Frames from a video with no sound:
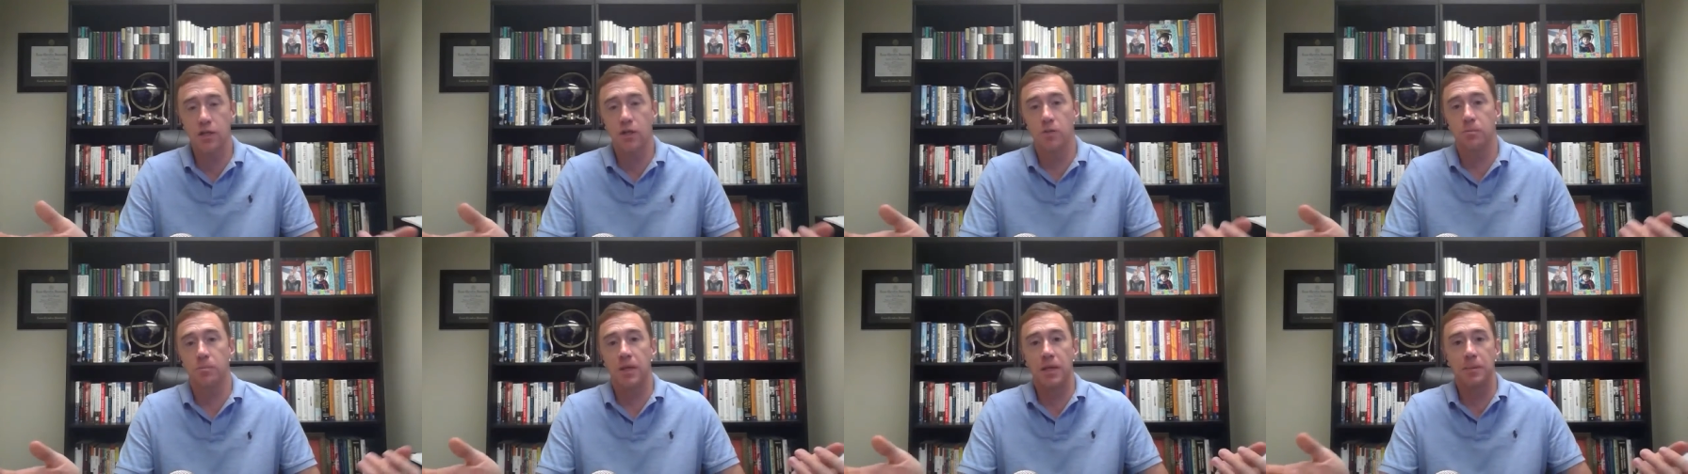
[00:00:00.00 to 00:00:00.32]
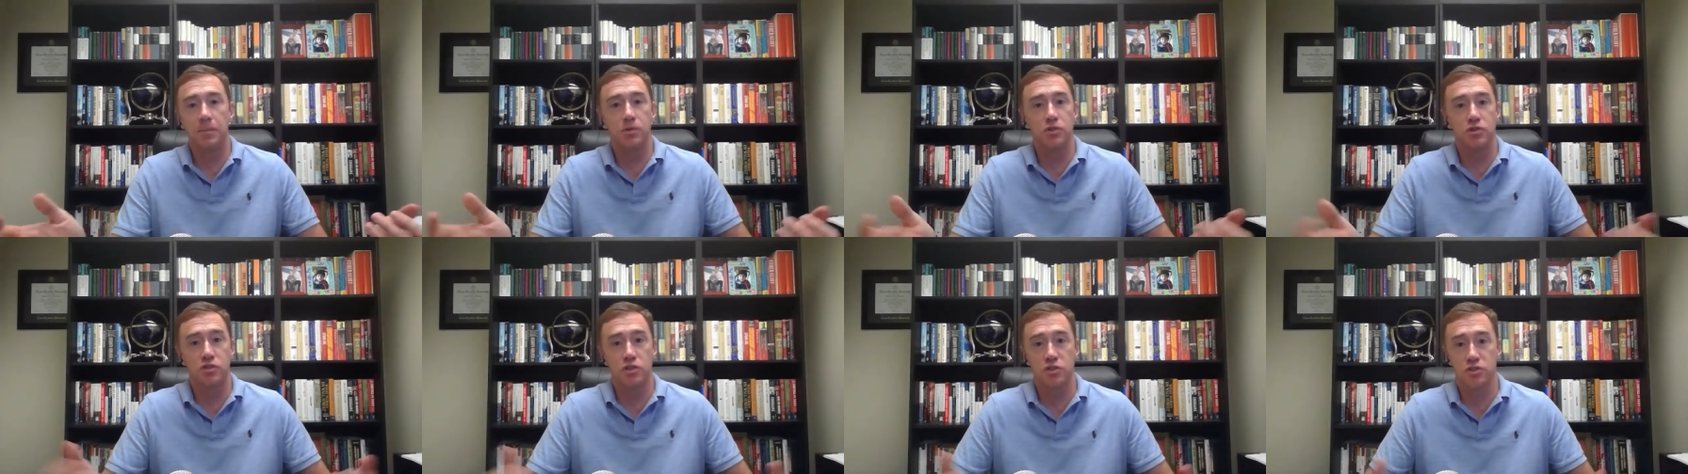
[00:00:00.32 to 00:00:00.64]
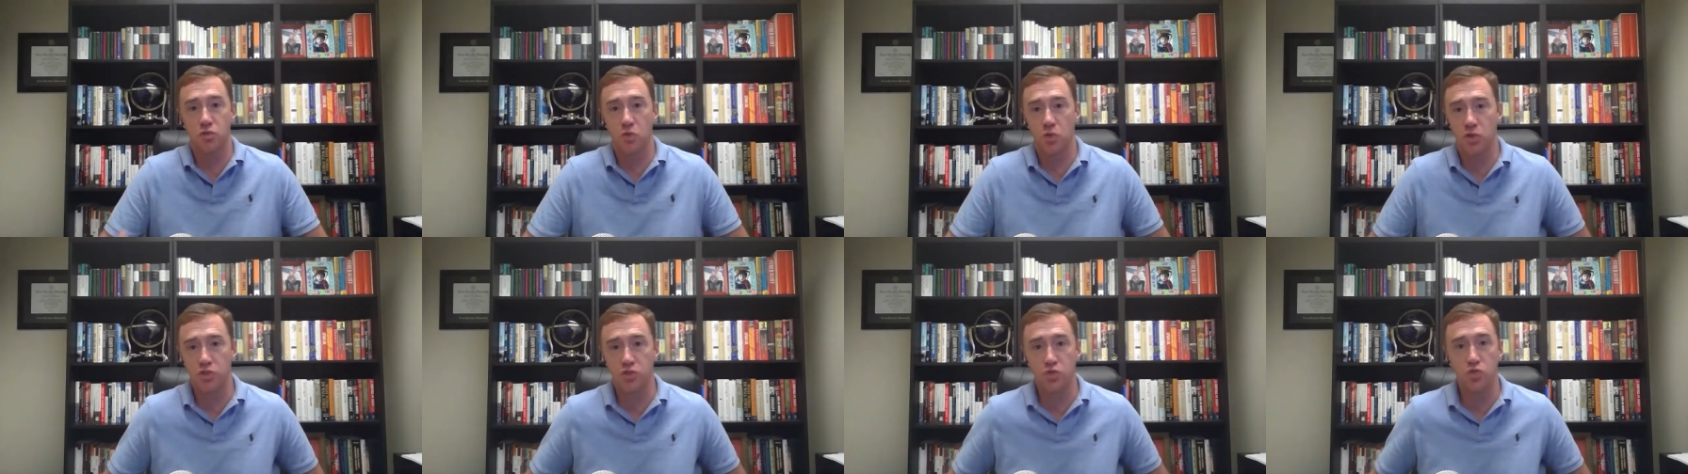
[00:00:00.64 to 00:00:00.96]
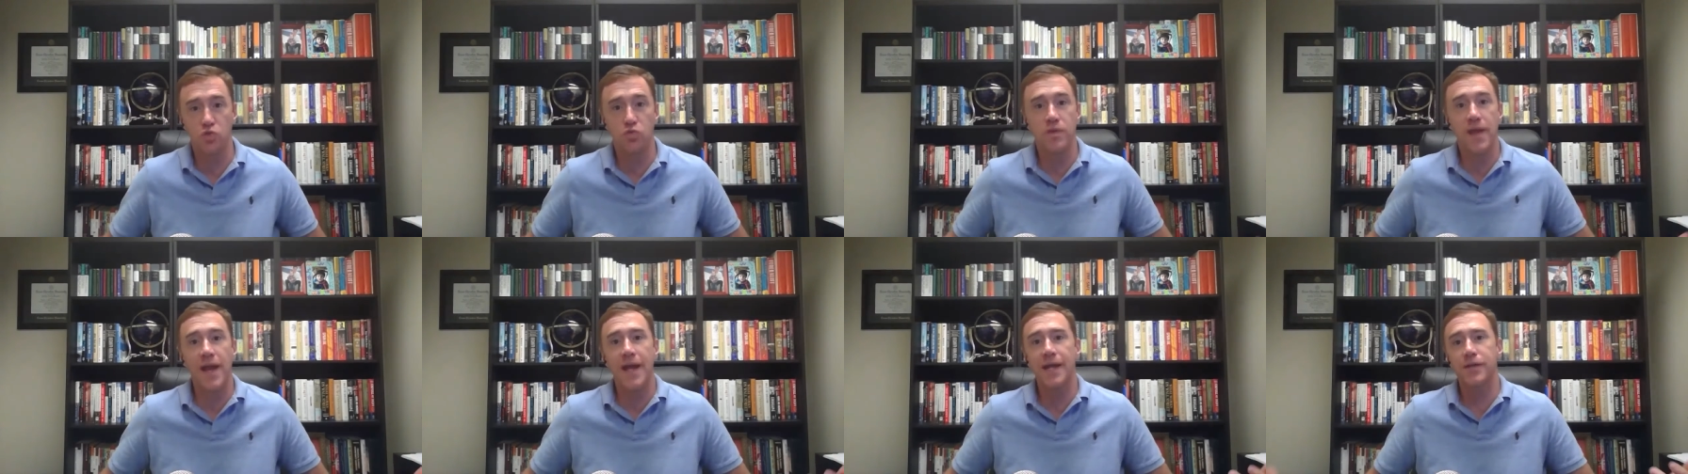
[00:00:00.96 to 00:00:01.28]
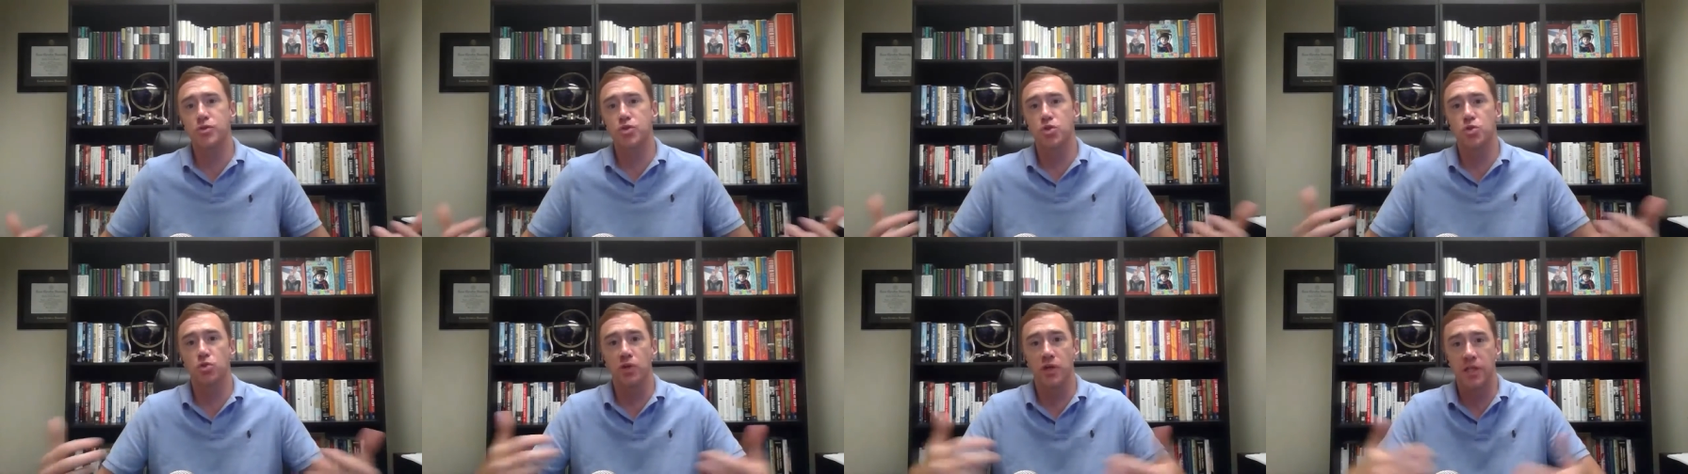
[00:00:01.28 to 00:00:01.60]
are people just going to
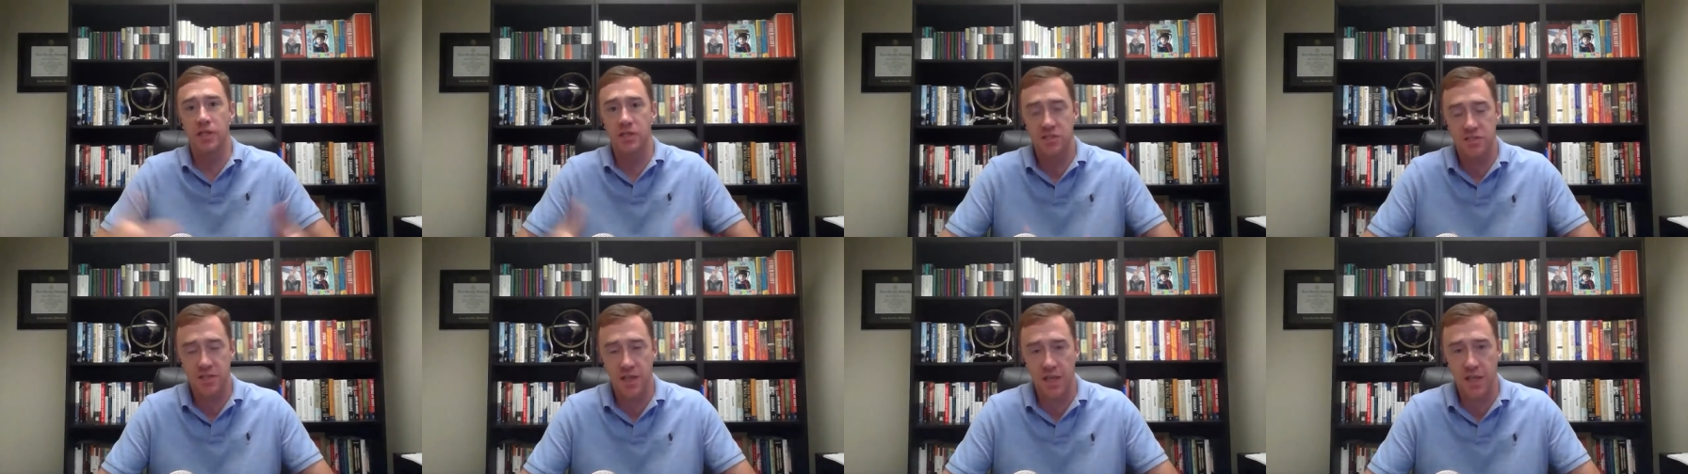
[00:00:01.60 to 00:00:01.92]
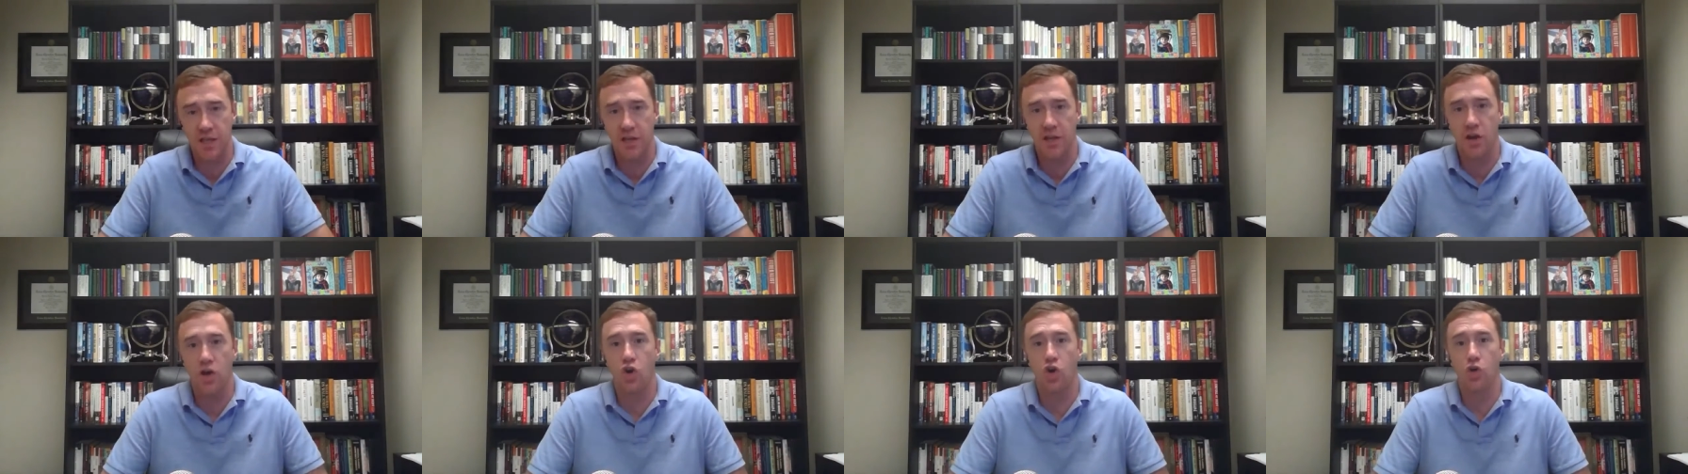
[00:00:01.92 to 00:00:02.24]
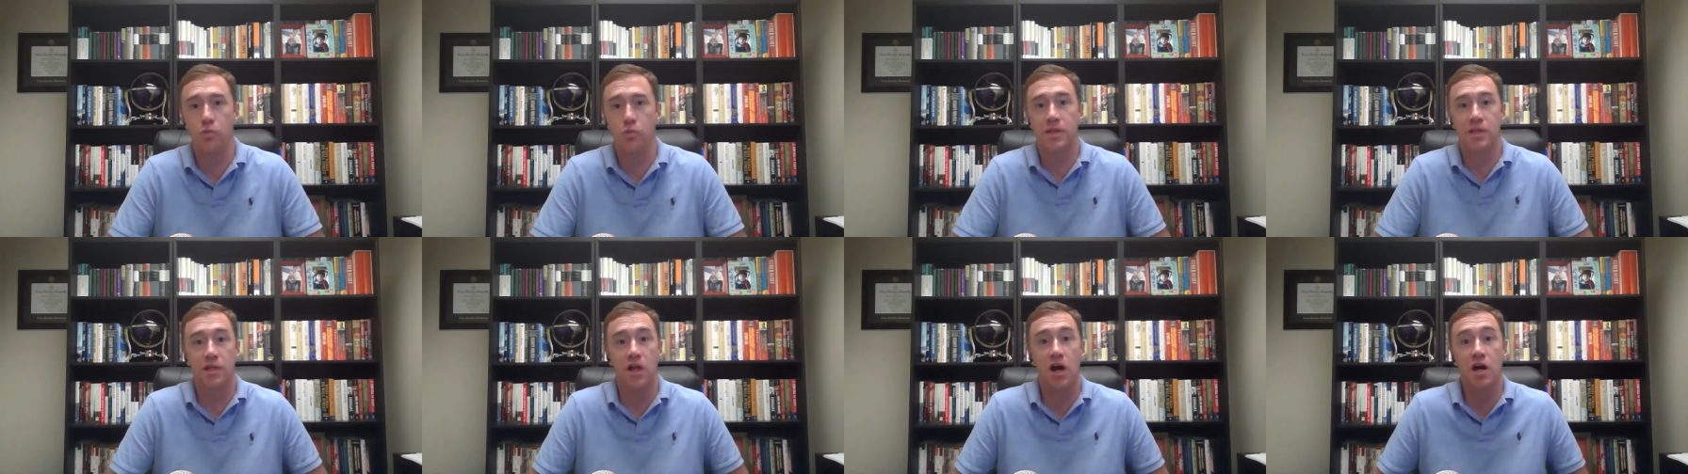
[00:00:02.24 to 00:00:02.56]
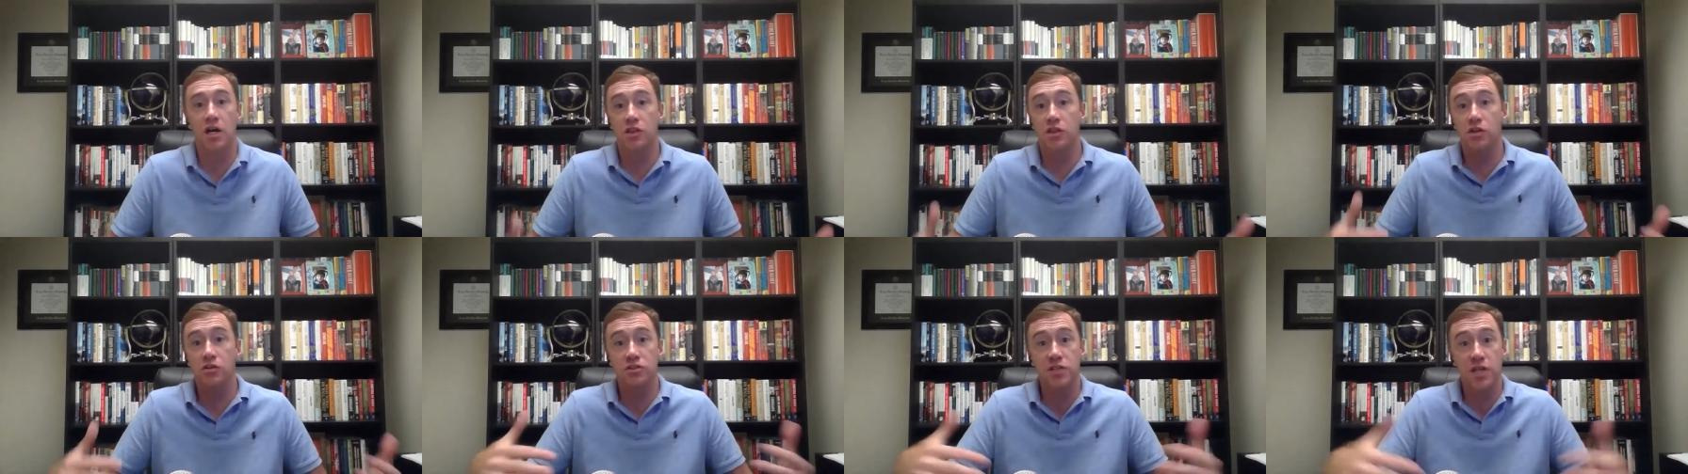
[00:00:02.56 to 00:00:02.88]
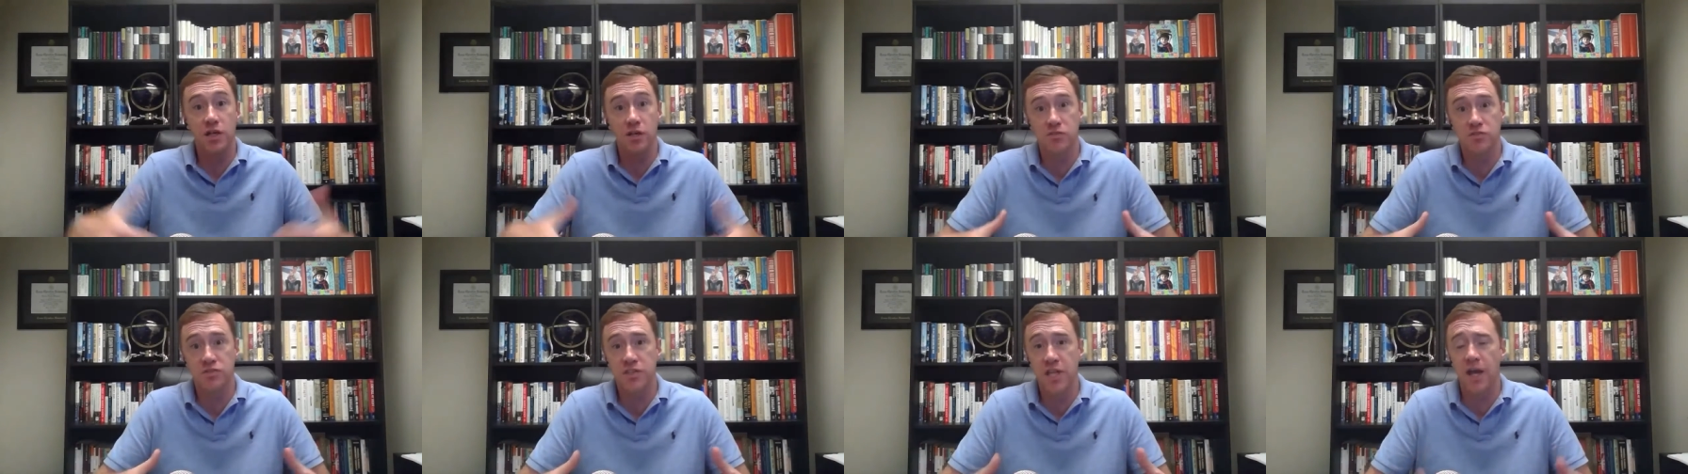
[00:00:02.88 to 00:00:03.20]
naturally stay at home and lock
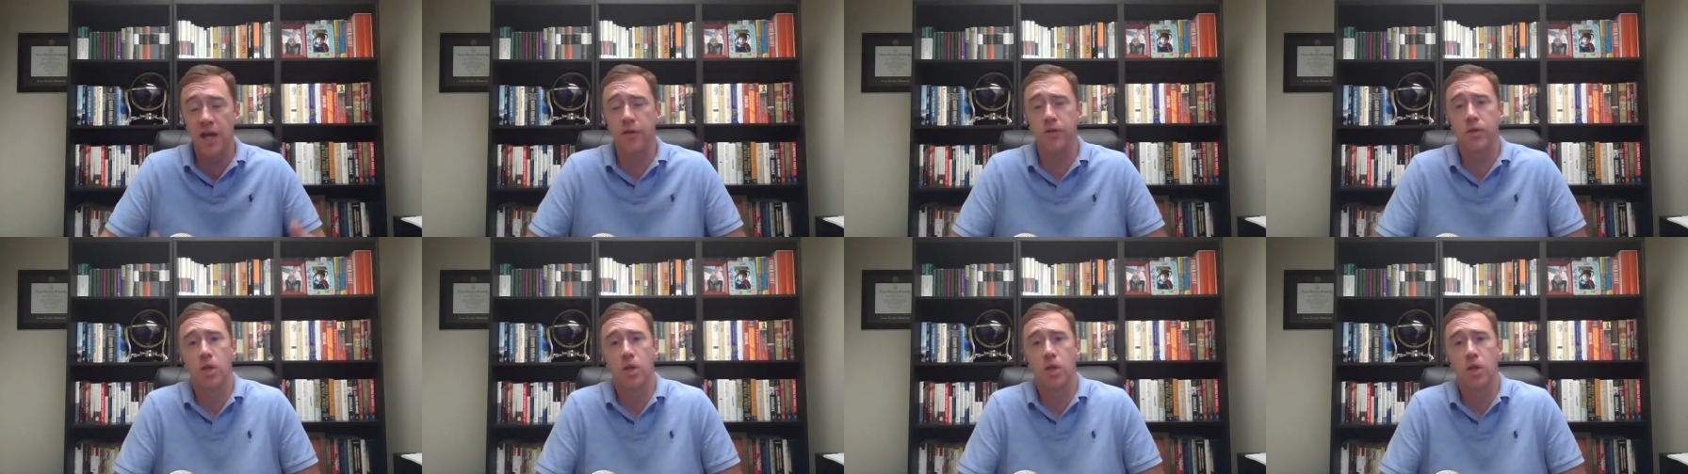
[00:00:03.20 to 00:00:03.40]
themselves down?